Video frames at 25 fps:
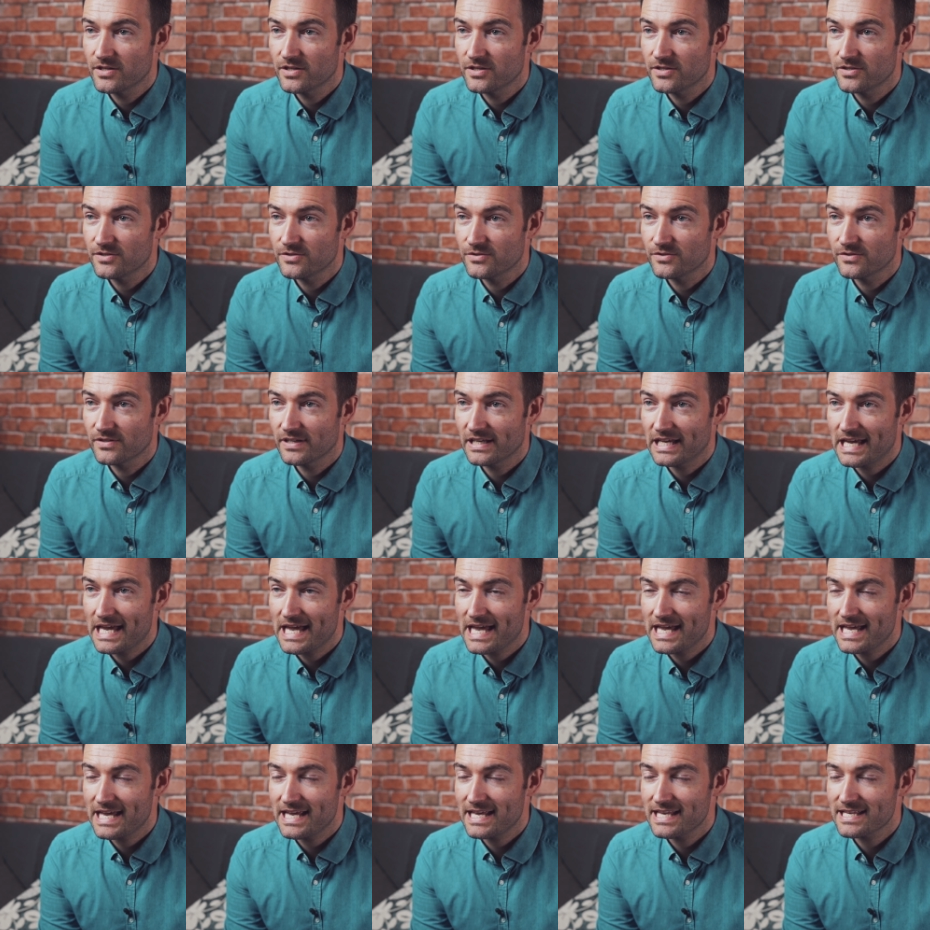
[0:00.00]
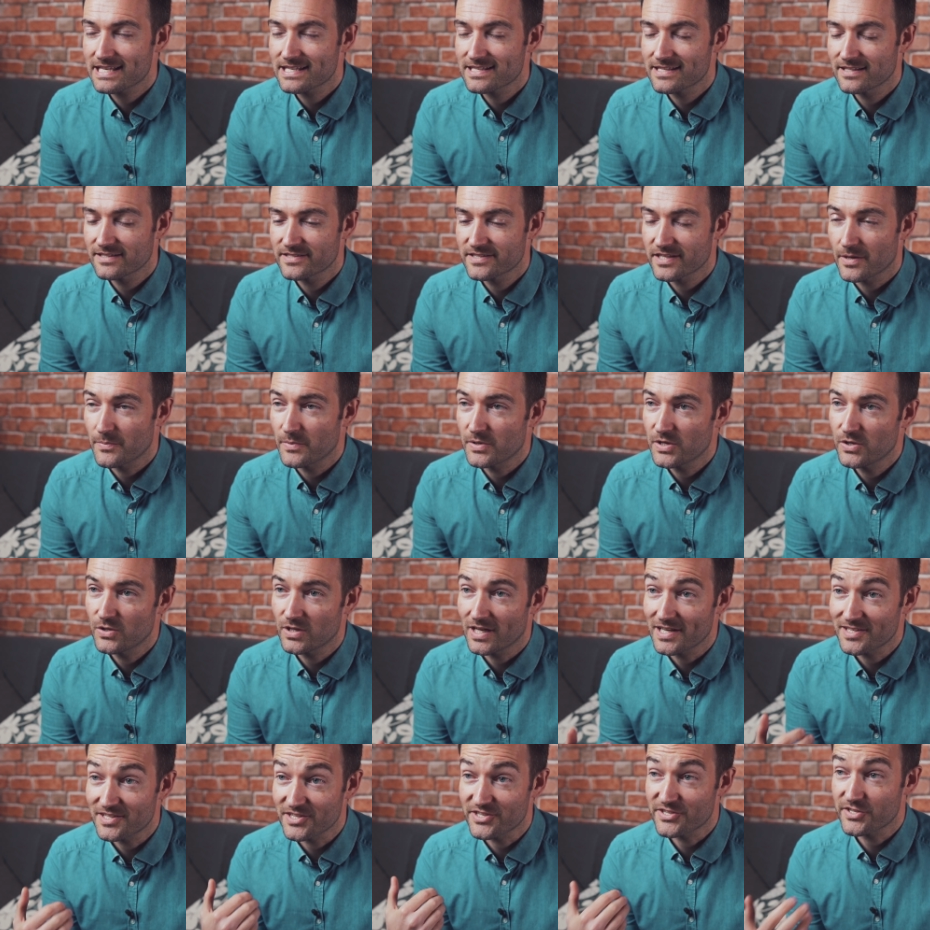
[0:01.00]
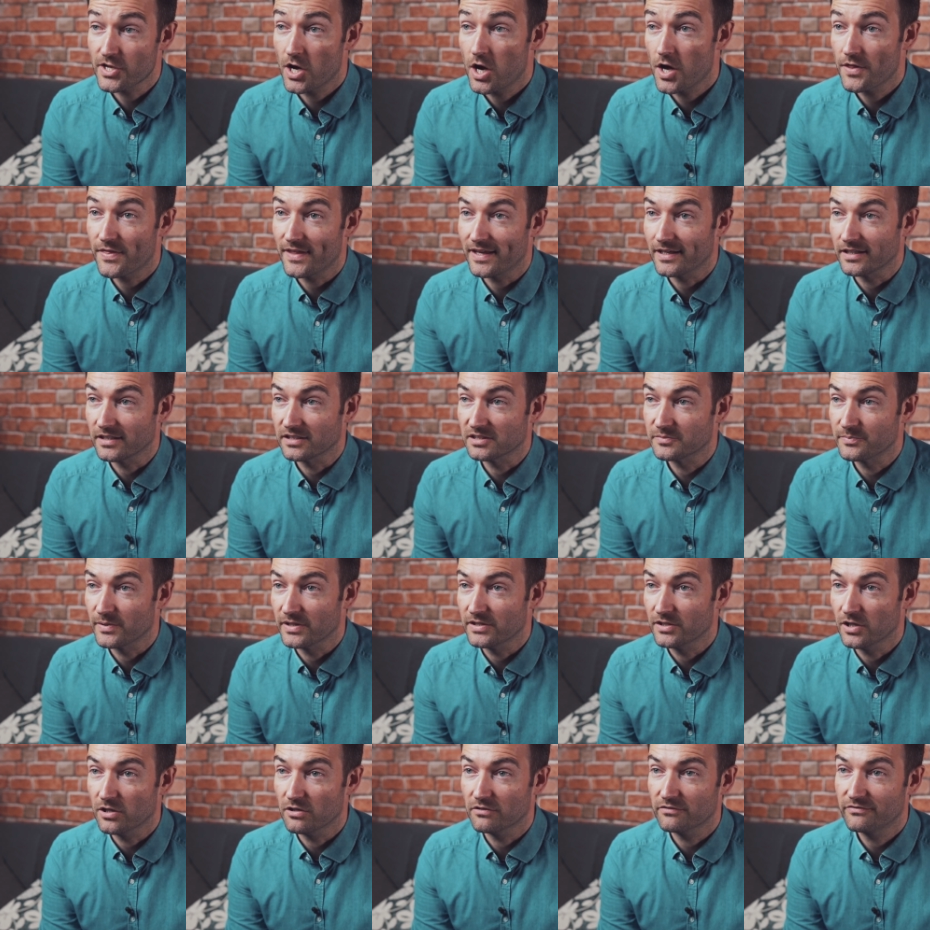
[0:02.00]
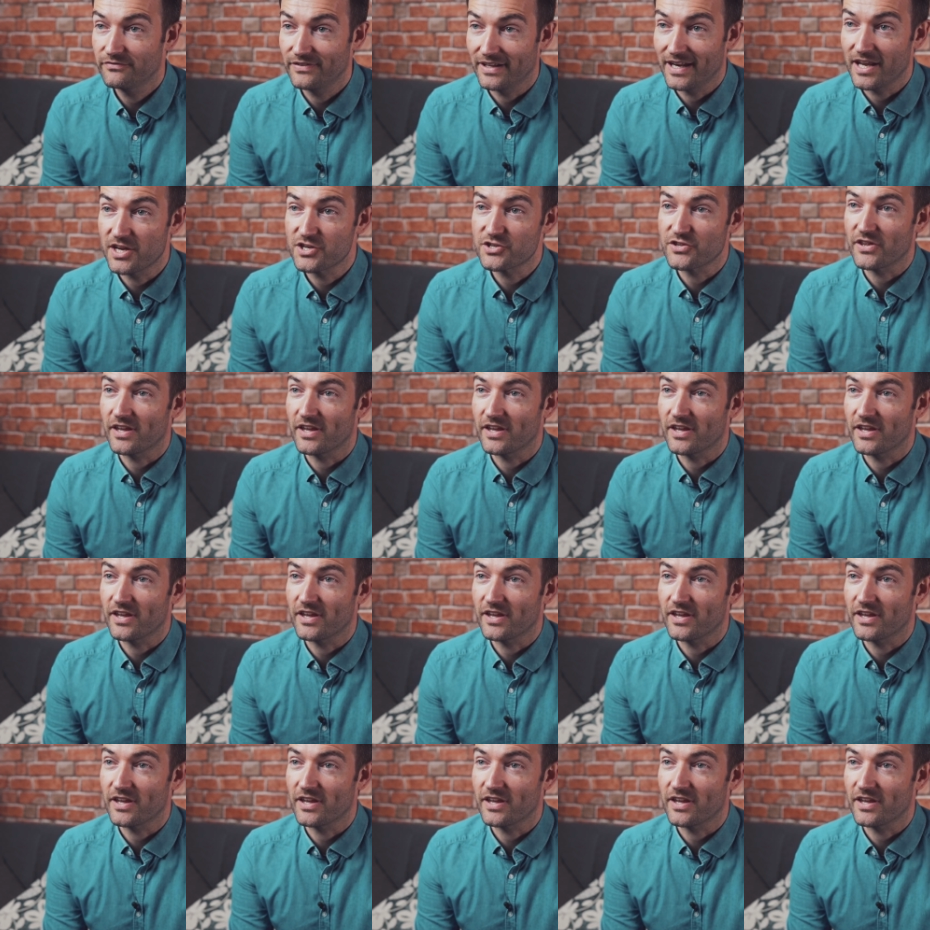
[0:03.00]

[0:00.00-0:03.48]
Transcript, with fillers: who is someone who likes to start things but not finish